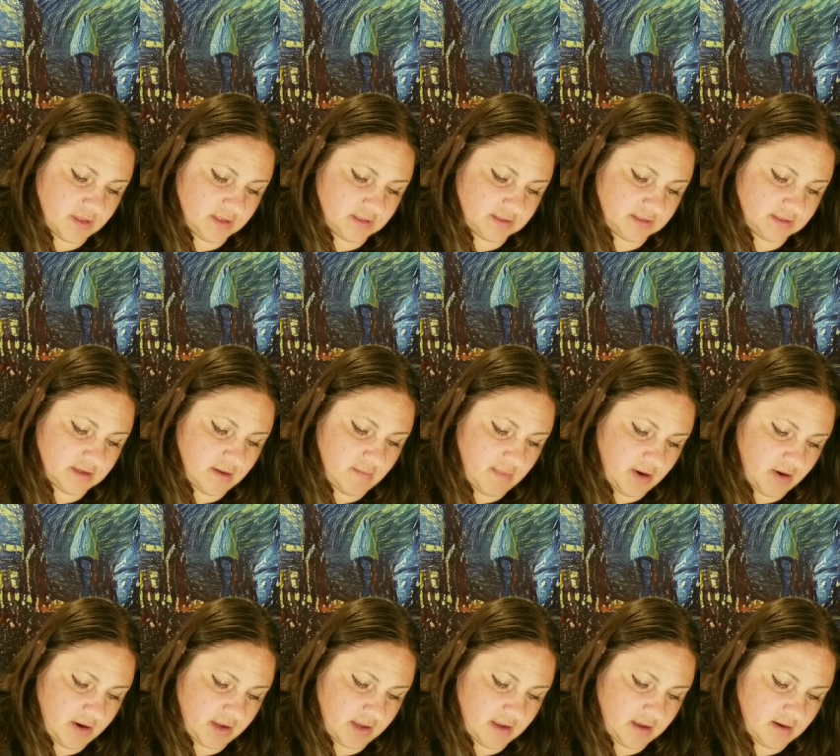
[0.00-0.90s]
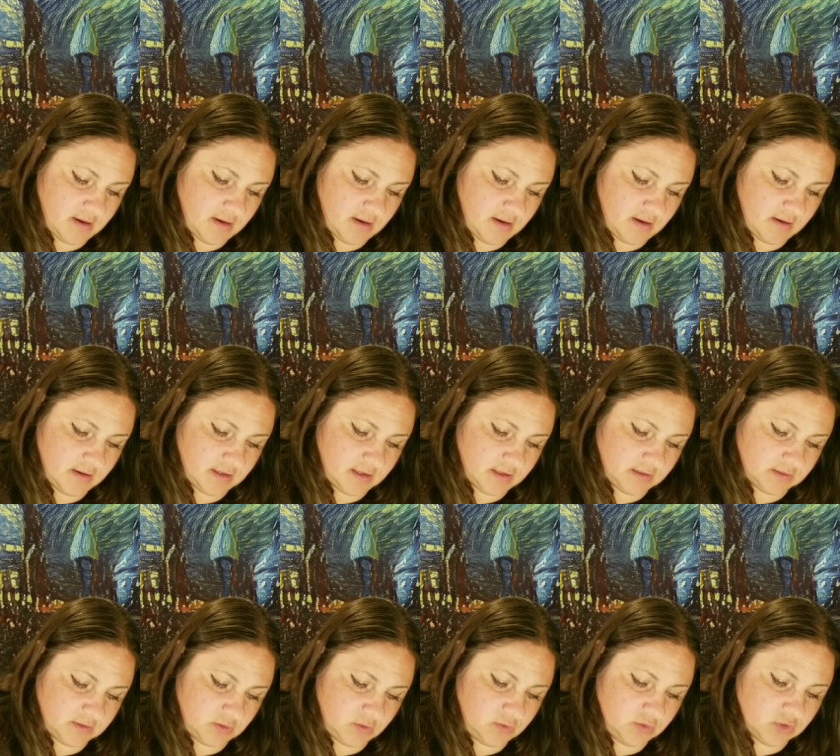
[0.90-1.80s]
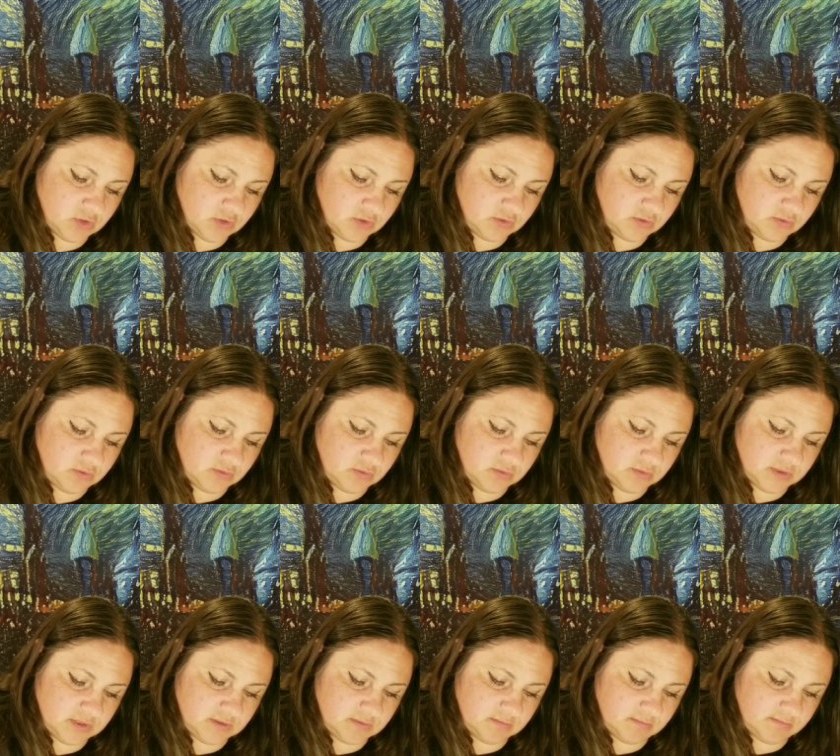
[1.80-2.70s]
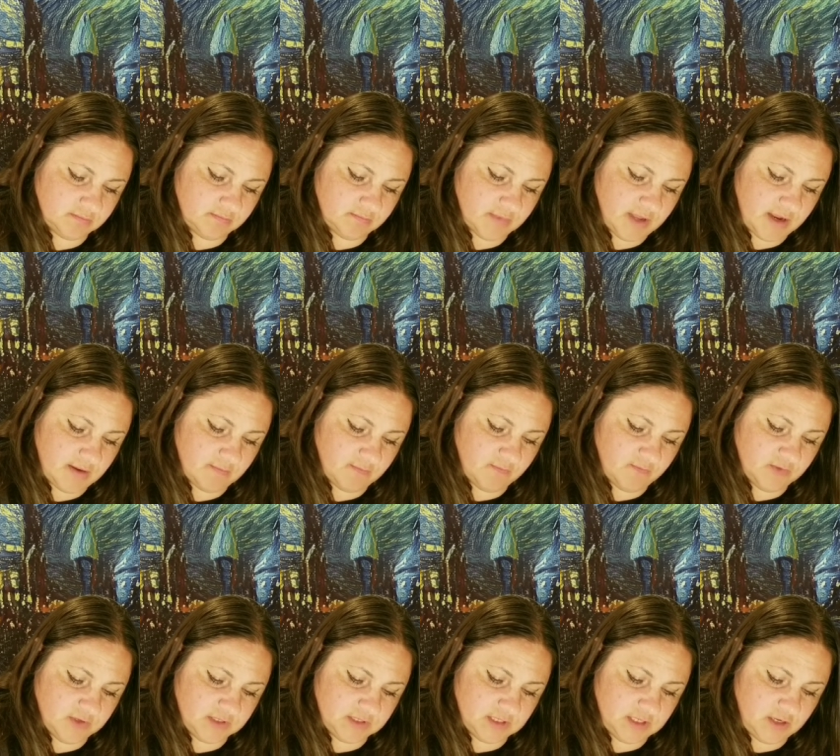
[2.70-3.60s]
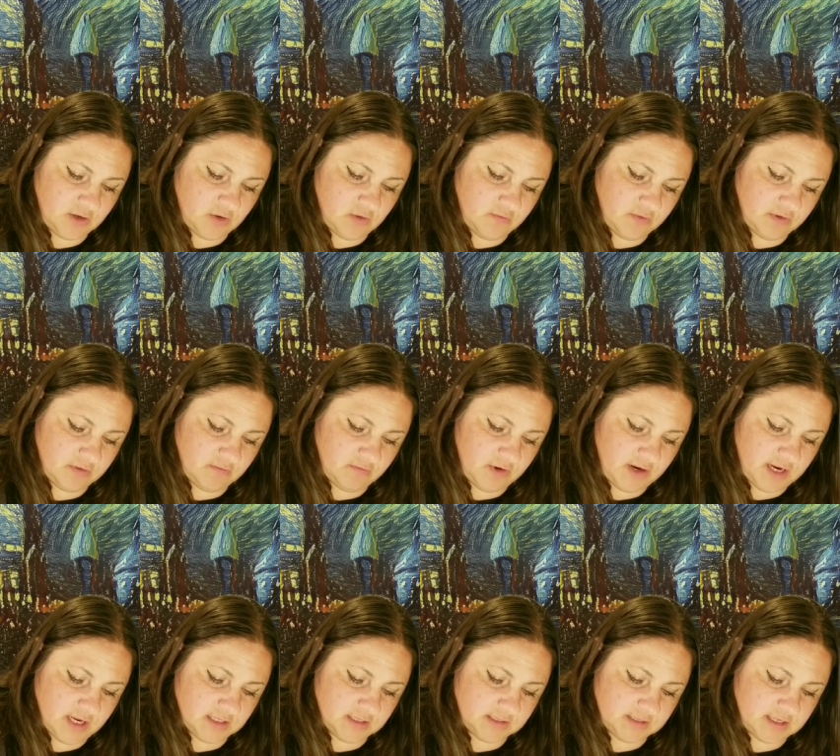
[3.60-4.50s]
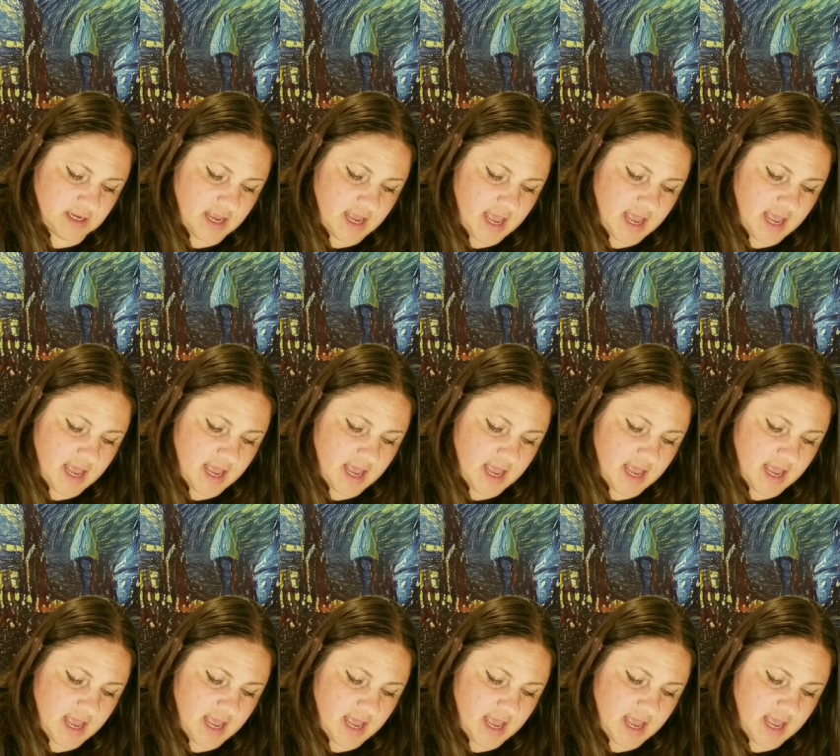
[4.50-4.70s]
this American uh, soldier who was like visiting over in France.